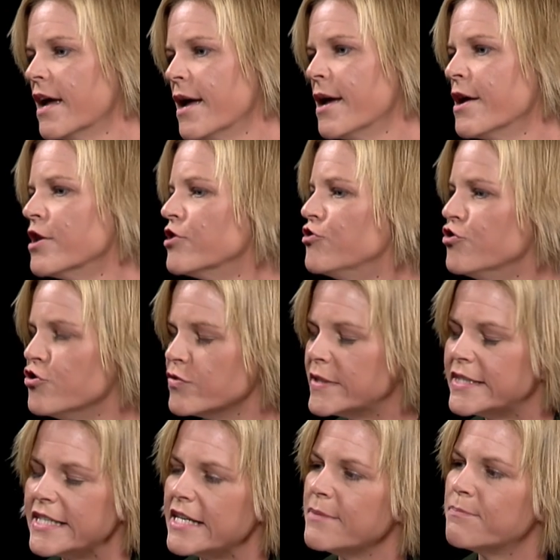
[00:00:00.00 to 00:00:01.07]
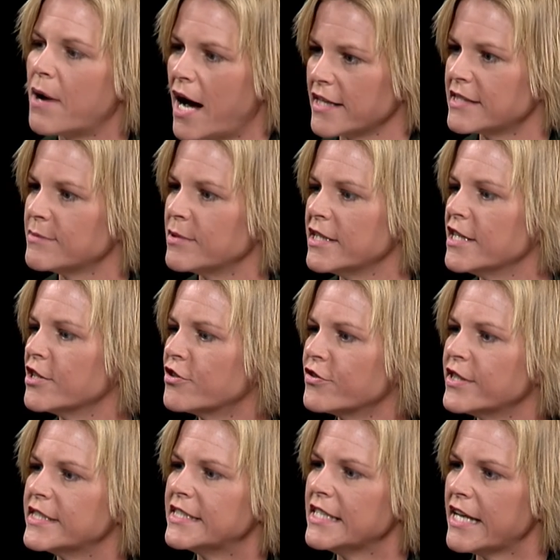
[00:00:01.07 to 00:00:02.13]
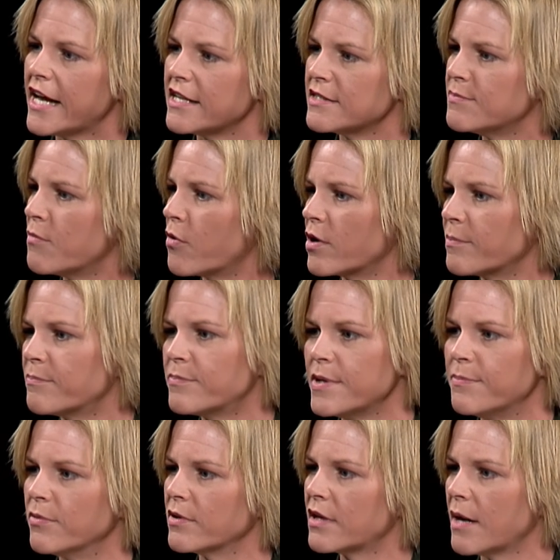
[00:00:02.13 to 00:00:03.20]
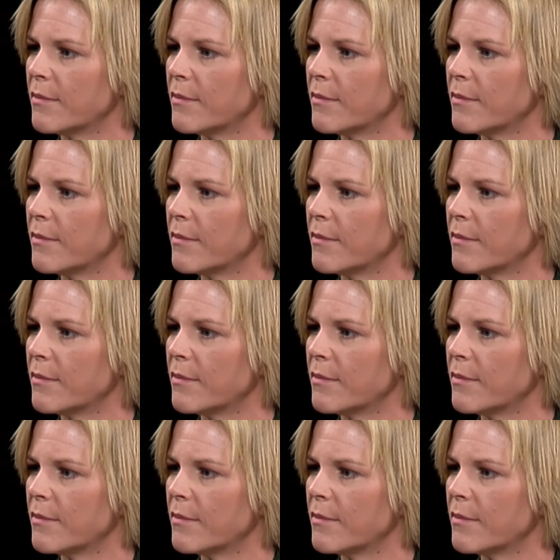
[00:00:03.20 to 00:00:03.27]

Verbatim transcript: do you see it possibly increasing as more people come on